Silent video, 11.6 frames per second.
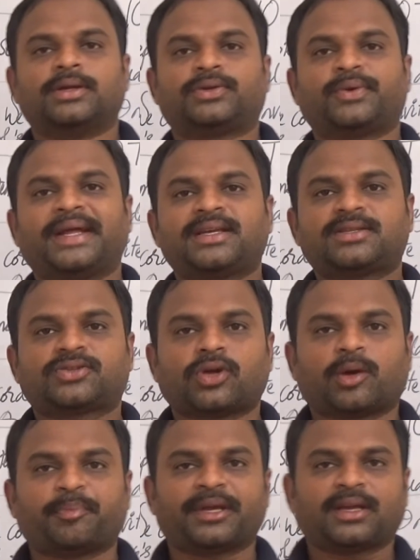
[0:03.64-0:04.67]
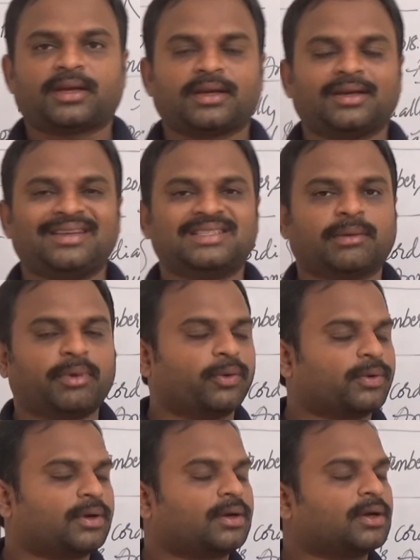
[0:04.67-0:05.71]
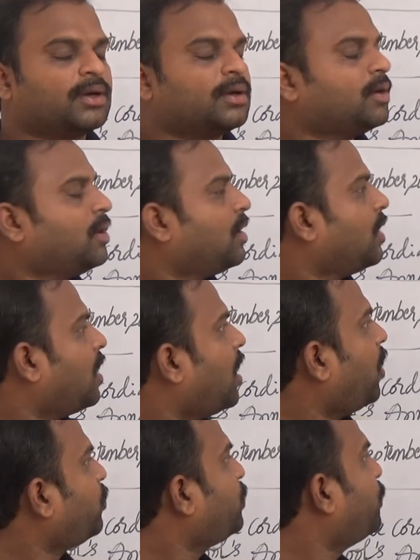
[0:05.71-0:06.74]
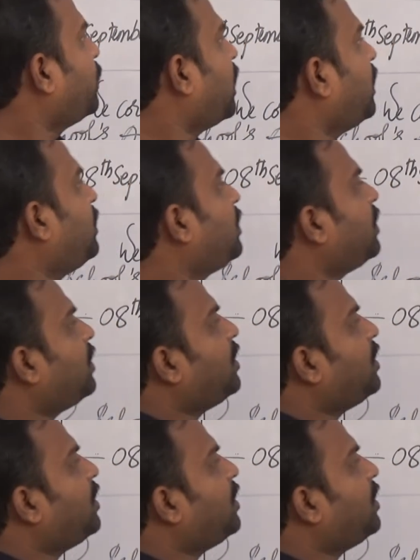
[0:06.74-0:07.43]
today's topic is about how to write